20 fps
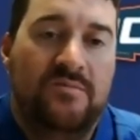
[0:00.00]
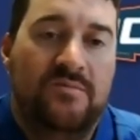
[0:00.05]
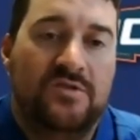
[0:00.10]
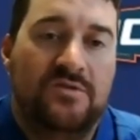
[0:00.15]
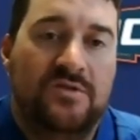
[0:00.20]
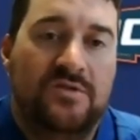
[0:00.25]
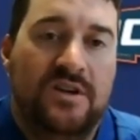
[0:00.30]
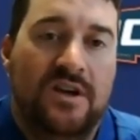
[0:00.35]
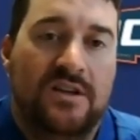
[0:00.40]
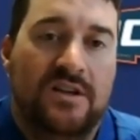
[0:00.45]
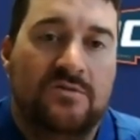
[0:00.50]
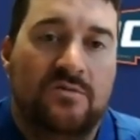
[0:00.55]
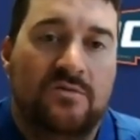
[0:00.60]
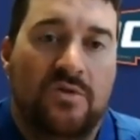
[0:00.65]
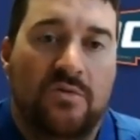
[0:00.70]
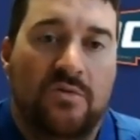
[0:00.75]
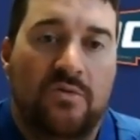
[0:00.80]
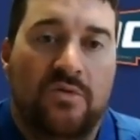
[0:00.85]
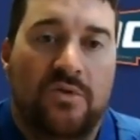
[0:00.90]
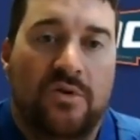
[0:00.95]
So he got to
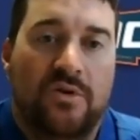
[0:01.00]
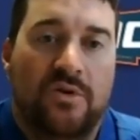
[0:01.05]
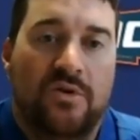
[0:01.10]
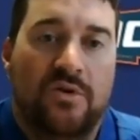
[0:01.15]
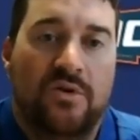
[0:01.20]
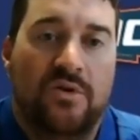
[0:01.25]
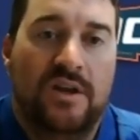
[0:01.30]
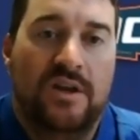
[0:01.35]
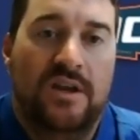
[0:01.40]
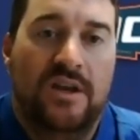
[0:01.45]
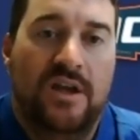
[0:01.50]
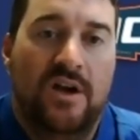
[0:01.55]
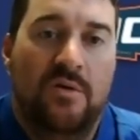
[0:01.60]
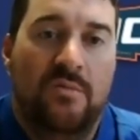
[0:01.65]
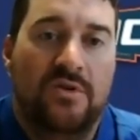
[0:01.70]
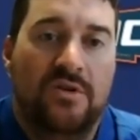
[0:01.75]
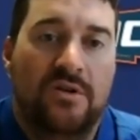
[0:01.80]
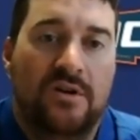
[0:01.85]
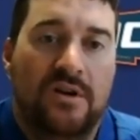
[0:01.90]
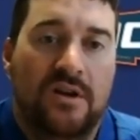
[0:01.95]
work with her and
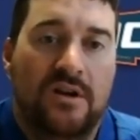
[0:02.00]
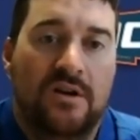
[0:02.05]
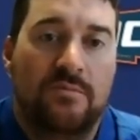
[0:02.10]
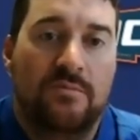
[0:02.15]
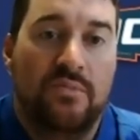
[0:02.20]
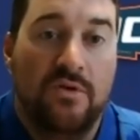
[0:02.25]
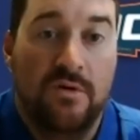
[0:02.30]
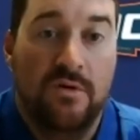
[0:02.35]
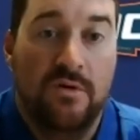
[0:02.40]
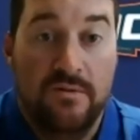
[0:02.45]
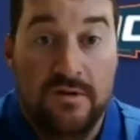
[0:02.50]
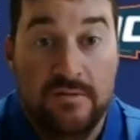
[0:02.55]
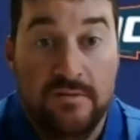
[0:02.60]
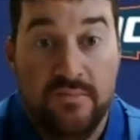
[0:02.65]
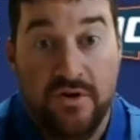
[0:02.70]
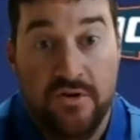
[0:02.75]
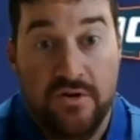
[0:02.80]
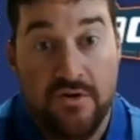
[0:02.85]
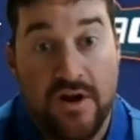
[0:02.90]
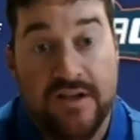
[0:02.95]
help her kind
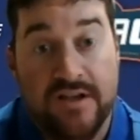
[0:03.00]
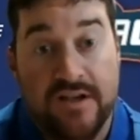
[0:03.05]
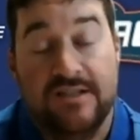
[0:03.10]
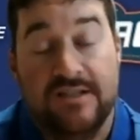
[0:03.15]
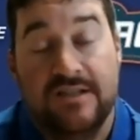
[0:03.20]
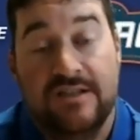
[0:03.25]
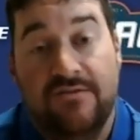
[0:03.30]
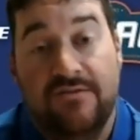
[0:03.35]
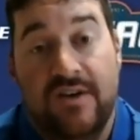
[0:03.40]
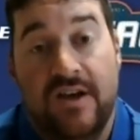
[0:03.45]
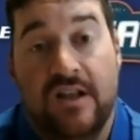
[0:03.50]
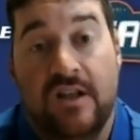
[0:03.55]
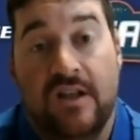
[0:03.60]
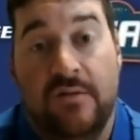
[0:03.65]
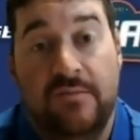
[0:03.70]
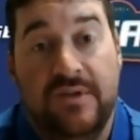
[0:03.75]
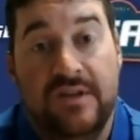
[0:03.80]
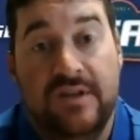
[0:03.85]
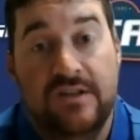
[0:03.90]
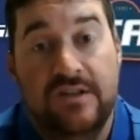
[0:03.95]
of progress and
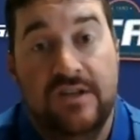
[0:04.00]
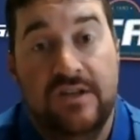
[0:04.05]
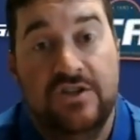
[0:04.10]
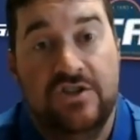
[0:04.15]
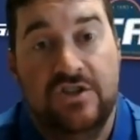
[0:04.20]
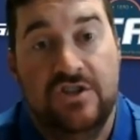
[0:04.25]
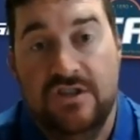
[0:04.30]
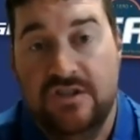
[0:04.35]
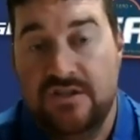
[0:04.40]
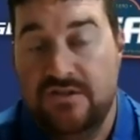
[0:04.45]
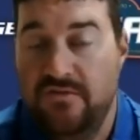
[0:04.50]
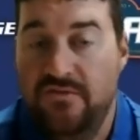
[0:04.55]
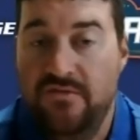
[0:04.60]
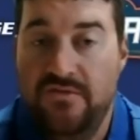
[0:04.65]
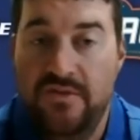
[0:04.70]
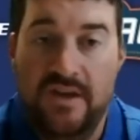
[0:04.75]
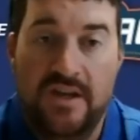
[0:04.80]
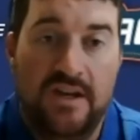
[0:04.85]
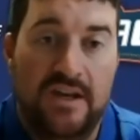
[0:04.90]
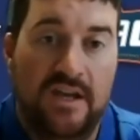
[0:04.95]
develop. And she's
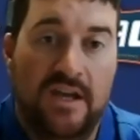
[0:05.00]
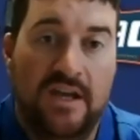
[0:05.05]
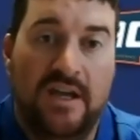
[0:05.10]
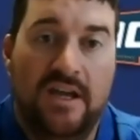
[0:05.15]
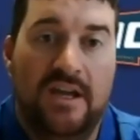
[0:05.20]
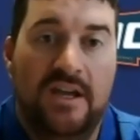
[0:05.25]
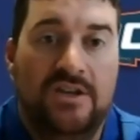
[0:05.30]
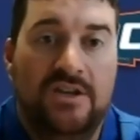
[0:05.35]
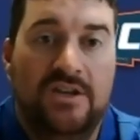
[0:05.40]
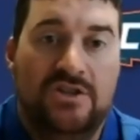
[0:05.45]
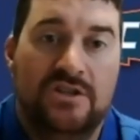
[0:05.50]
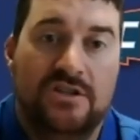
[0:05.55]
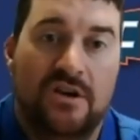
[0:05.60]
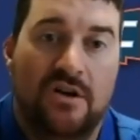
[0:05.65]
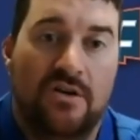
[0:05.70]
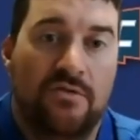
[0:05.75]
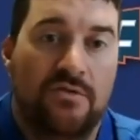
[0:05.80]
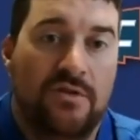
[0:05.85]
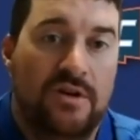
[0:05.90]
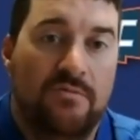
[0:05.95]
fit and she's
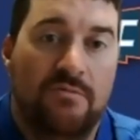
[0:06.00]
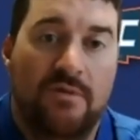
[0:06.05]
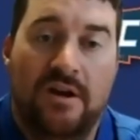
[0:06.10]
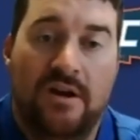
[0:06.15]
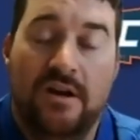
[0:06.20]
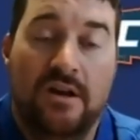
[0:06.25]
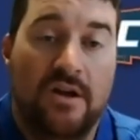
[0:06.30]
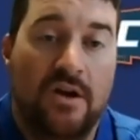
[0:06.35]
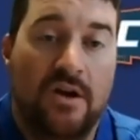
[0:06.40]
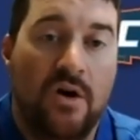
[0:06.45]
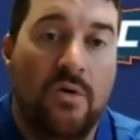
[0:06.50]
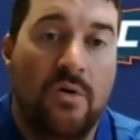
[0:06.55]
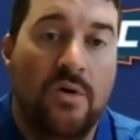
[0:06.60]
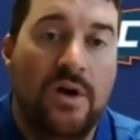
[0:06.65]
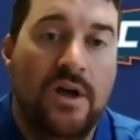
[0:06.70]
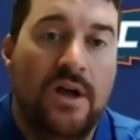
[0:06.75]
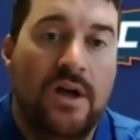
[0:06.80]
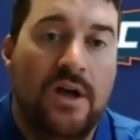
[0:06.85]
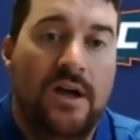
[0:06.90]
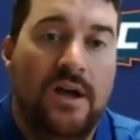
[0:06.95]
hungry and ready to go.
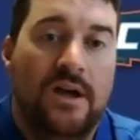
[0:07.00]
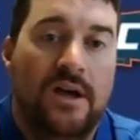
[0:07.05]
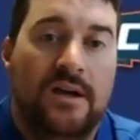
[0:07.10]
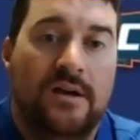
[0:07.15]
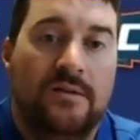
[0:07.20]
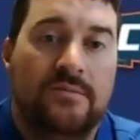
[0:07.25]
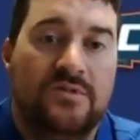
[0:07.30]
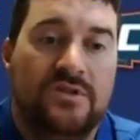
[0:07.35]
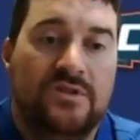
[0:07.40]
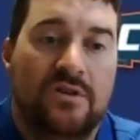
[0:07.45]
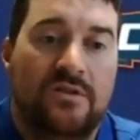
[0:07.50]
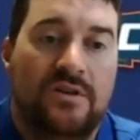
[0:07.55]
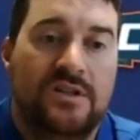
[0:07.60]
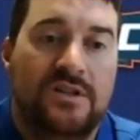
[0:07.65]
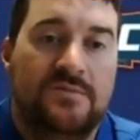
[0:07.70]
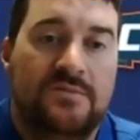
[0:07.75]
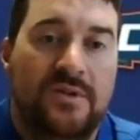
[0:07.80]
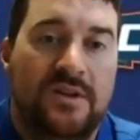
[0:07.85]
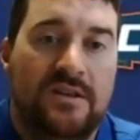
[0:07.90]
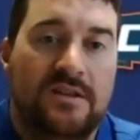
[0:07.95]
So
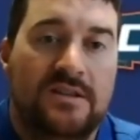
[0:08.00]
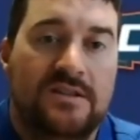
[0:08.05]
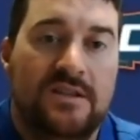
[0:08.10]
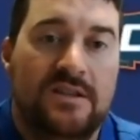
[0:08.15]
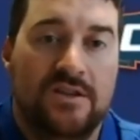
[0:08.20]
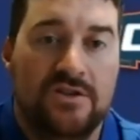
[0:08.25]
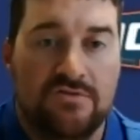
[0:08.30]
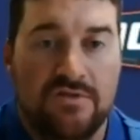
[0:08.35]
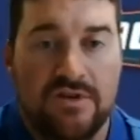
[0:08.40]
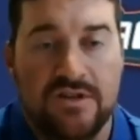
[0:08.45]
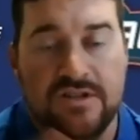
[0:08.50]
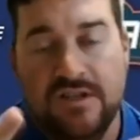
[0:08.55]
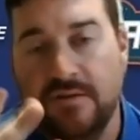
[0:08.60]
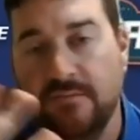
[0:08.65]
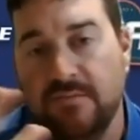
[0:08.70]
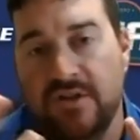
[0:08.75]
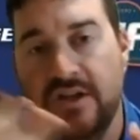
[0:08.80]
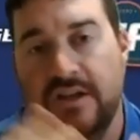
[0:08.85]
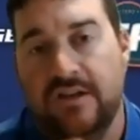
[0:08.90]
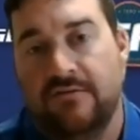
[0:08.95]
it's been this
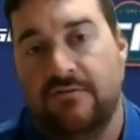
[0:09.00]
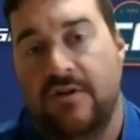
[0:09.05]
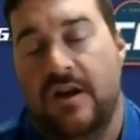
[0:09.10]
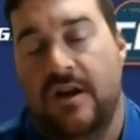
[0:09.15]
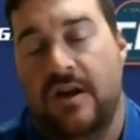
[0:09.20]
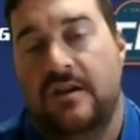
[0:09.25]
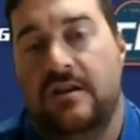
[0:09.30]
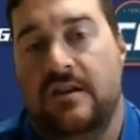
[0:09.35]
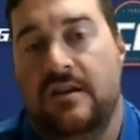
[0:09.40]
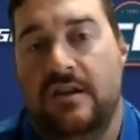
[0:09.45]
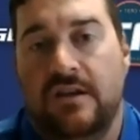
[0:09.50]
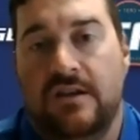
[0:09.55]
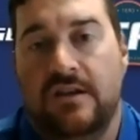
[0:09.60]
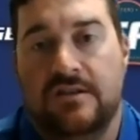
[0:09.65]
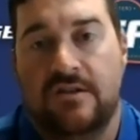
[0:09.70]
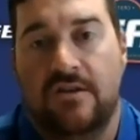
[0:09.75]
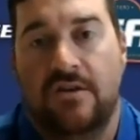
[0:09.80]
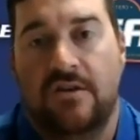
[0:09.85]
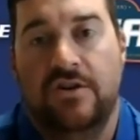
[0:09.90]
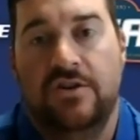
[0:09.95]
interesting blend, right?
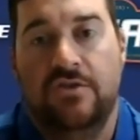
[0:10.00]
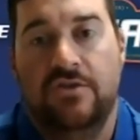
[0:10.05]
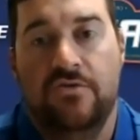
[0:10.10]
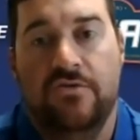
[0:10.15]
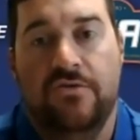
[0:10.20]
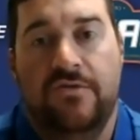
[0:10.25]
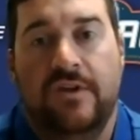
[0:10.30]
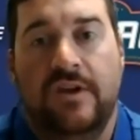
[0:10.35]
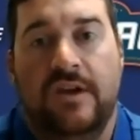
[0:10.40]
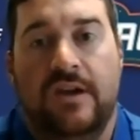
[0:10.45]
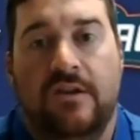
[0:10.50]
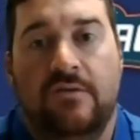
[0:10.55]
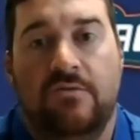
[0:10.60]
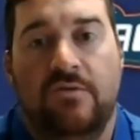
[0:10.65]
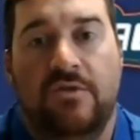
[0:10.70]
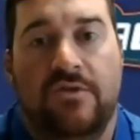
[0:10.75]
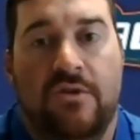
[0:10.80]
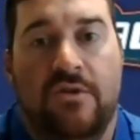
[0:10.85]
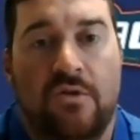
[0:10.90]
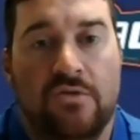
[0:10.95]
Is our youth and
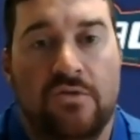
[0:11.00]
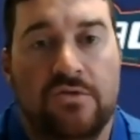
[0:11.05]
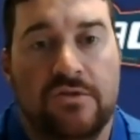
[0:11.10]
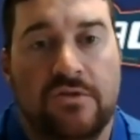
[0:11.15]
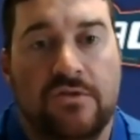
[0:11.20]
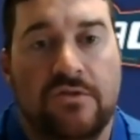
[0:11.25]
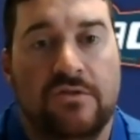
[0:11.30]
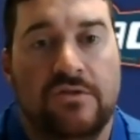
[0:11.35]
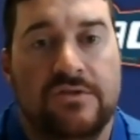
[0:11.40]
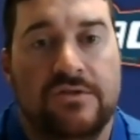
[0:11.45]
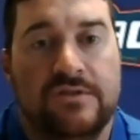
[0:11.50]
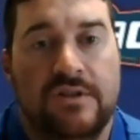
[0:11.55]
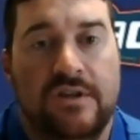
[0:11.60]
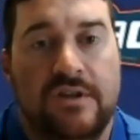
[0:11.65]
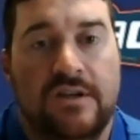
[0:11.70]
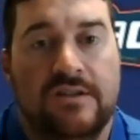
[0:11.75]
with our older girls.